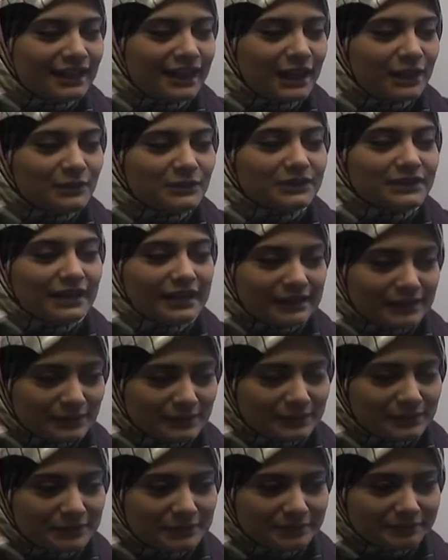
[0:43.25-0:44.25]
I was in high
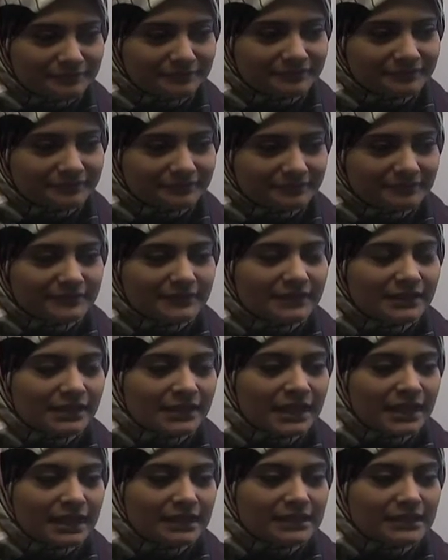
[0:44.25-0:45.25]
school,
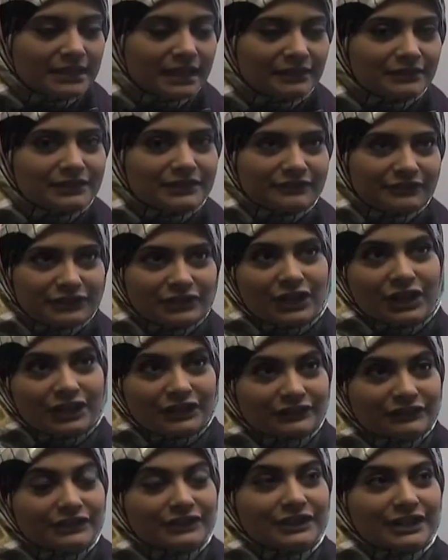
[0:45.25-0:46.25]
and I was a
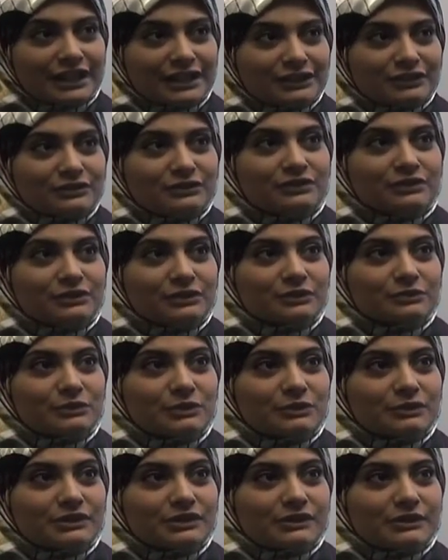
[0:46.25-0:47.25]
photographer in high school, and
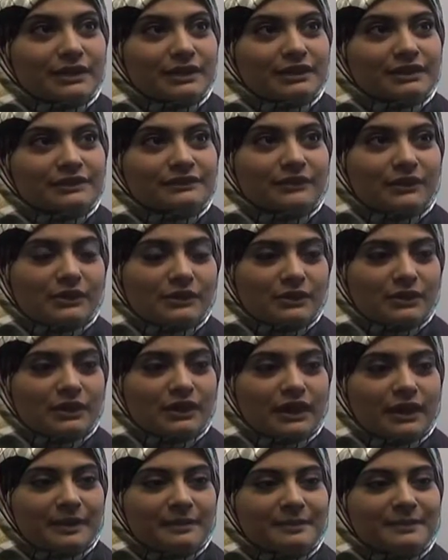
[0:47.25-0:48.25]
we were doing this photo
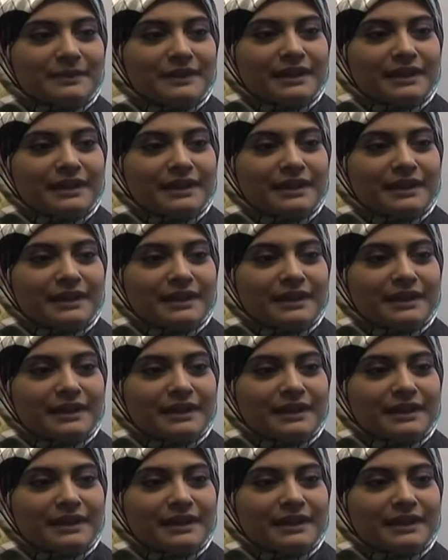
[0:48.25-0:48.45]
club